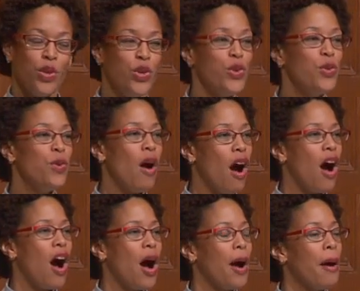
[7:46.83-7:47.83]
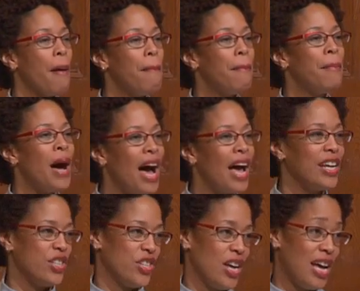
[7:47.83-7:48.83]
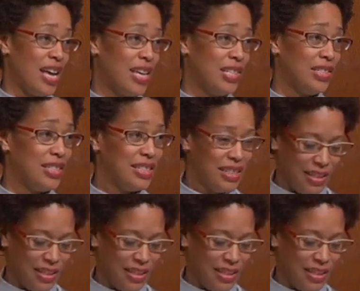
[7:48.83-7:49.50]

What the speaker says: You are my child,